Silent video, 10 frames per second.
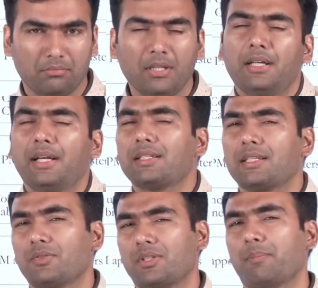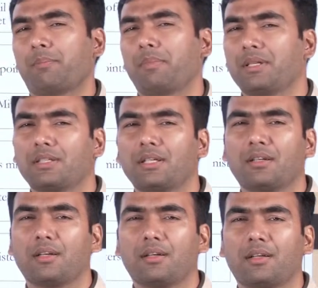In India's case also, president
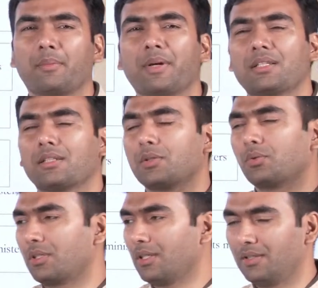remains neutral.